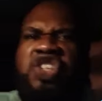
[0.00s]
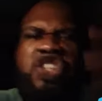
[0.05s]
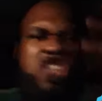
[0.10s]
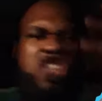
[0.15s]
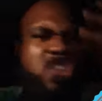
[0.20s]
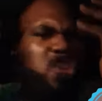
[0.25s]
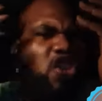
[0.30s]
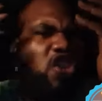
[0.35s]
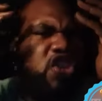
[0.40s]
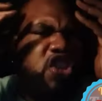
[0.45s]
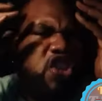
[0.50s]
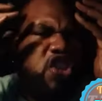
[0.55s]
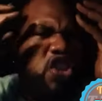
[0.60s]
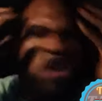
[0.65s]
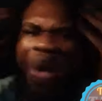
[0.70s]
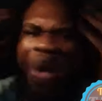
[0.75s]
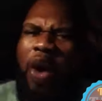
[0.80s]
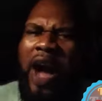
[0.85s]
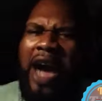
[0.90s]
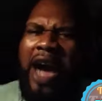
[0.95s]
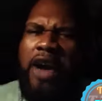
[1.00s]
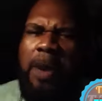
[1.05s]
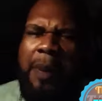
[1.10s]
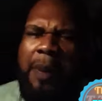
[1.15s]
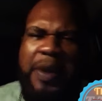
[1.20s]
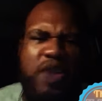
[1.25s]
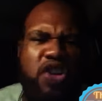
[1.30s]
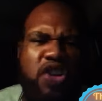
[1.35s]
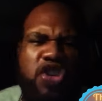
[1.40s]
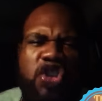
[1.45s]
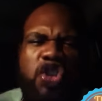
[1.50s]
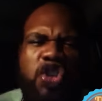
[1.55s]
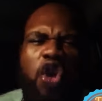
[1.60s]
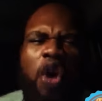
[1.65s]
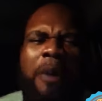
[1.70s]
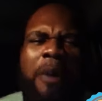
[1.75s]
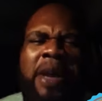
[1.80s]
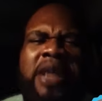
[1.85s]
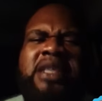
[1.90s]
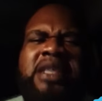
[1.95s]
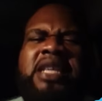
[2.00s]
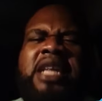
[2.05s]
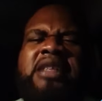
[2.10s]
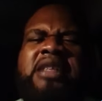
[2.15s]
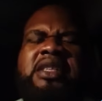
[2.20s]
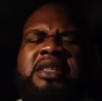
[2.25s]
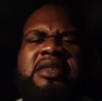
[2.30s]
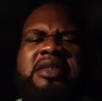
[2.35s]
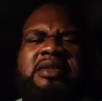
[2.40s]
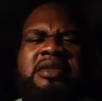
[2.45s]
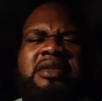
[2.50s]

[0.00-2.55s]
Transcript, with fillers: Just don't add up, it just don't make no sense.